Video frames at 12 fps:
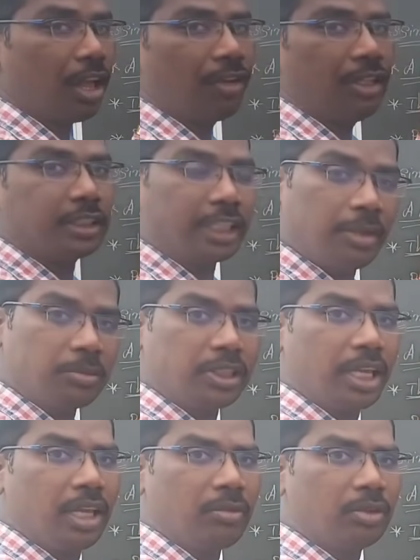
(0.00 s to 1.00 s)
are having same
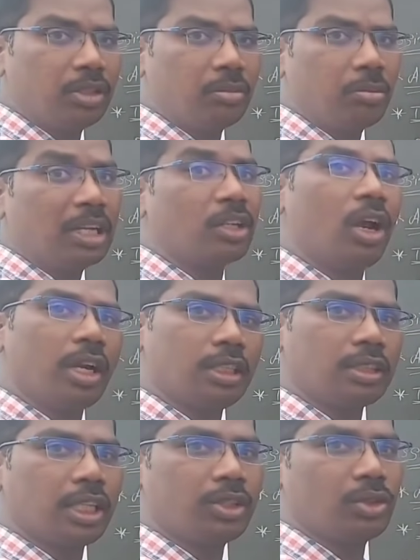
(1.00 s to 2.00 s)
shape but not
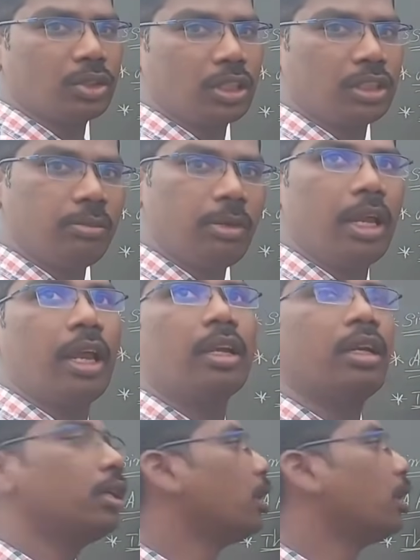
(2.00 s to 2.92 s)
in size, those are similar,